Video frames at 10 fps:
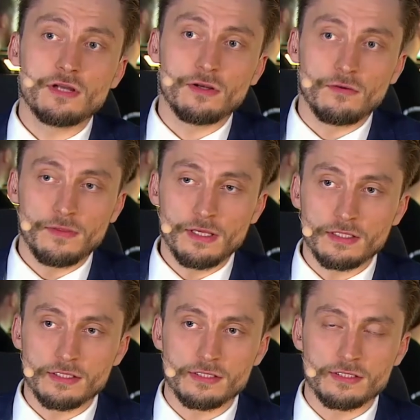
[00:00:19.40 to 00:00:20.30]
of
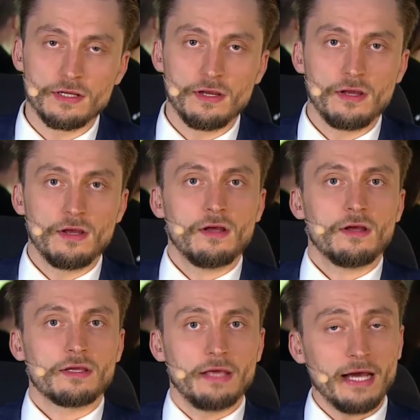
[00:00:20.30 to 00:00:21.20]
Things
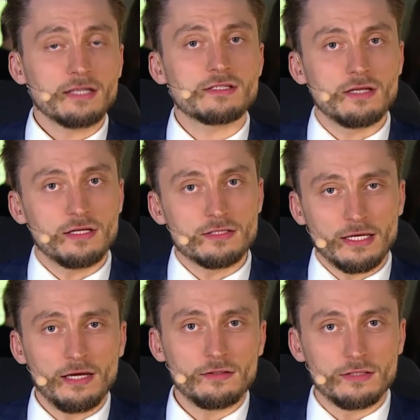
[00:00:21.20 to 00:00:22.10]
act as a
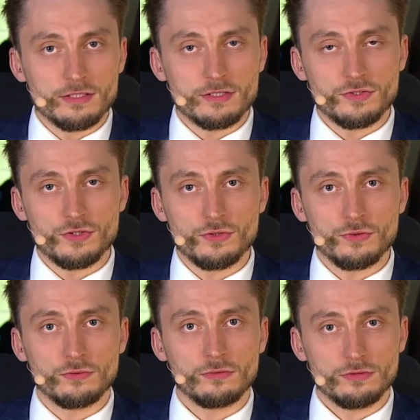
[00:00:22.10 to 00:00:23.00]
catalyst
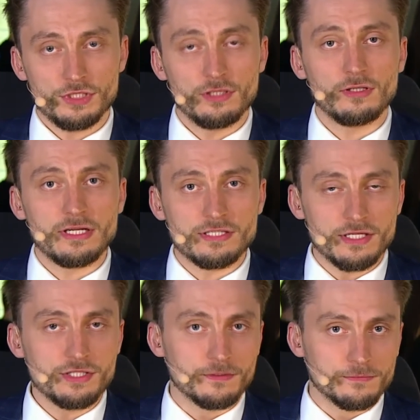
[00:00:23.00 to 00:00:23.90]
to
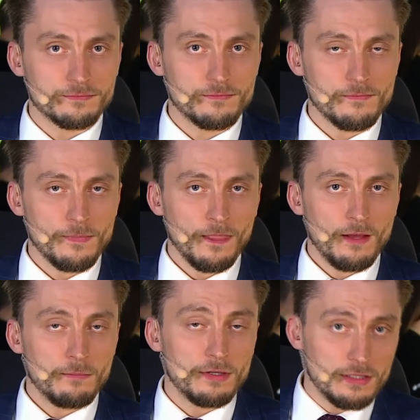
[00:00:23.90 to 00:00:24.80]
digitalization.
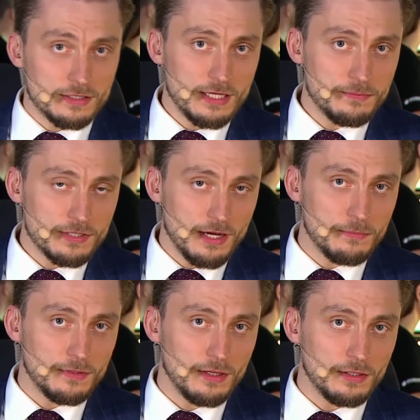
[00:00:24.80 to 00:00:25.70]
But at the same time,
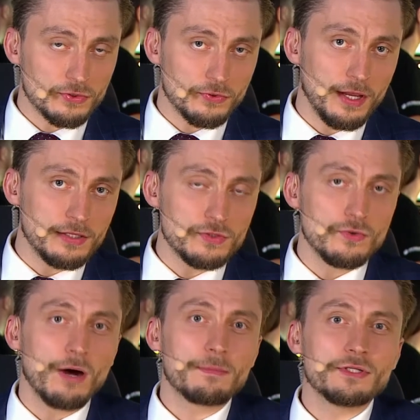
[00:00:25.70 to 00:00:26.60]
they create new
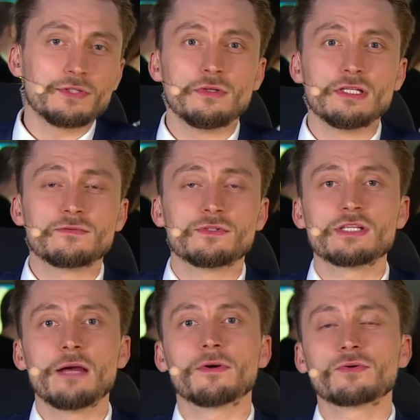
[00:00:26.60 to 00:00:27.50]
opportunities for
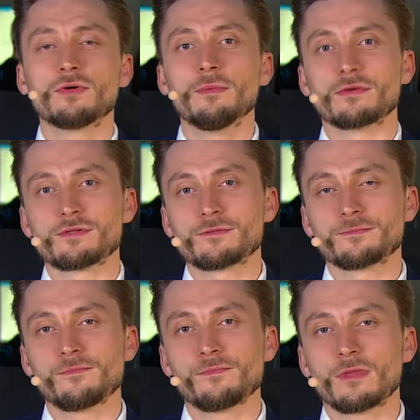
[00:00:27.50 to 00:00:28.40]
cyber criminals.
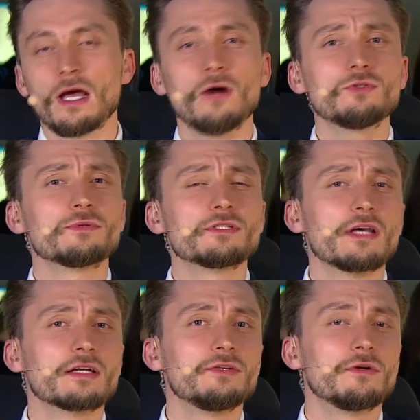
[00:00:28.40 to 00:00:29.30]
How to
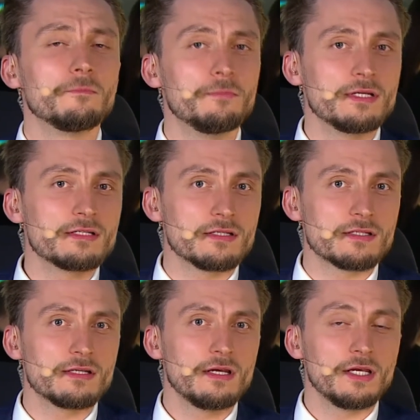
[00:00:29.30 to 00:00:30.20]
protect your
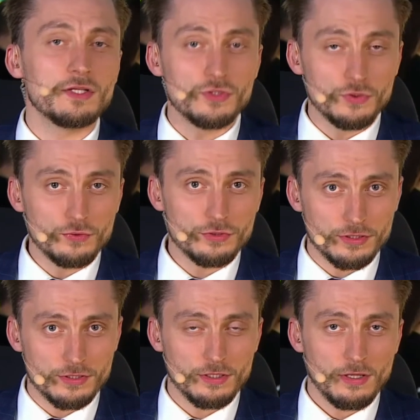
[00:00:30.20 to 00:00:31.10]
business and
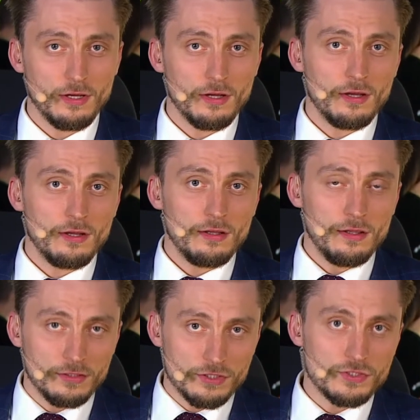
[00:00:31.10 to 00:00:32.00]
users
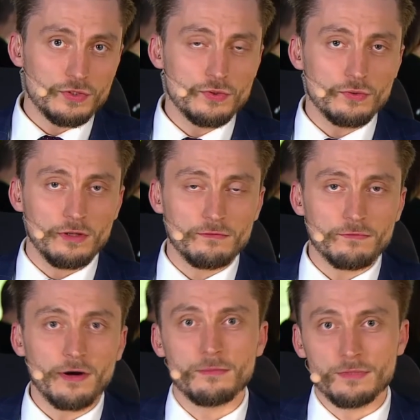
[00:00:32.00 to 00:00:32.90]
in this new
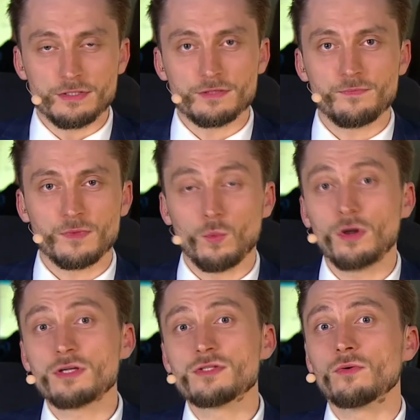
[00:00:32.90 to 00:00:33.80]
environment? And what
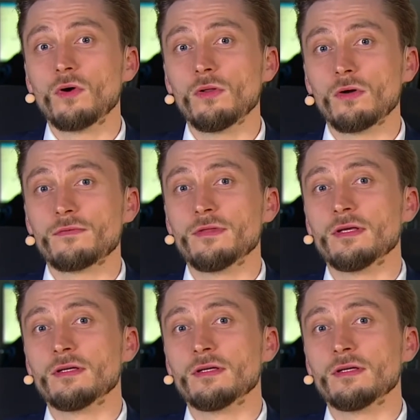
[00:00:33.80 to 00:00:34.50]
is the role of the